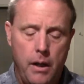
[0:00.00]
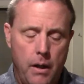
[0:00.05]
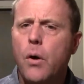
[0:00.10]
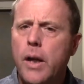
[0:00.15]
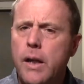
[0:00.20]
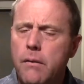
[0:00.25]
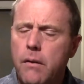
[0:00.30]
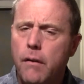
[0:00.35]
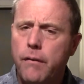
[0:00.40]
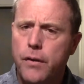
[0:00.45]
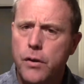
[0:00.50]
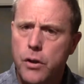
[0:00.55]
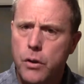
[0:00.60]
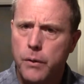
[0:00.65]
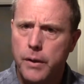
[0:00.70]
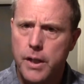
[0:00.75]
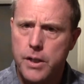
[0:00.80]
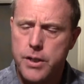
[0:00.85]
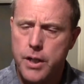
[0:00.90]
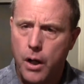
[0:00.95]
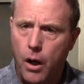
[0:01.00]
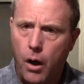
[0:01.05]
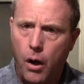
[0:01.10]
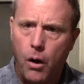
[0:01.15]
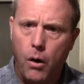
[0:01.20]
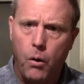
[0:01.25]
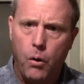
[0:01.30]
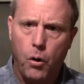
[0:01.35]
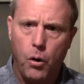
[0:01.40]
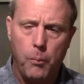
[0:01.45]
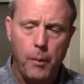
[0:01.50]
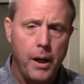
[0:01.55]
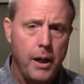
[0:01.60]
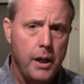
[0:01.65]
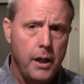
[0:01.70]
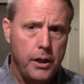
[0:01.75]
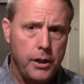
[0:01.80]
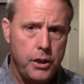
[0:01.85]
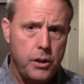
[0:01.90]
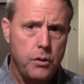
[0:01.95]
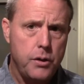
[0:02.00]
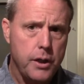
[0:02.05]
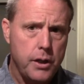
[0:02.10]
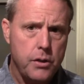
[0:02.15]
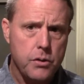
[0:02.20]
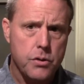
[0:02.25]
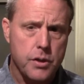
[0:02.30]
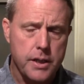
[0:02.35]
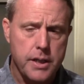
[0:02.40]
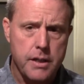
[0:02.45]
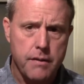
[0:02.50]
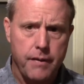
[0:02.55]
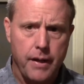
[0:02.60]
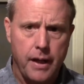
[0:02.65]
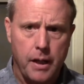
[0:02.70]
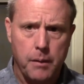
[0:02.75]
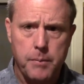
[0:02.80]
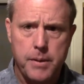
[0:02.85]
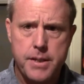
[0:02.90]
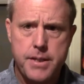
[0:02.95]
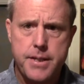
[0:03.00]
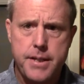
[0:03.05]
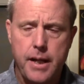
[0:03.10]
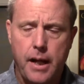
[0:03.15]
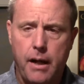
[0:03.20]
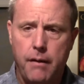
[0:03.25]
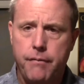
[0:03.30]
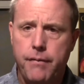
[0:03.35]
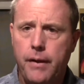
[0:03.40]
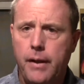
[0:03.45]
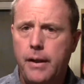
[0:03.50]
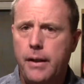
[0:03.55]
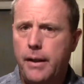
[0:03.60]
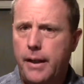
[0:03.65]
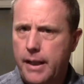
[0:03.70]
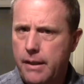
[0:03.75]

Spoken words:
So even if you're doing this at home, you can usually develop this stuff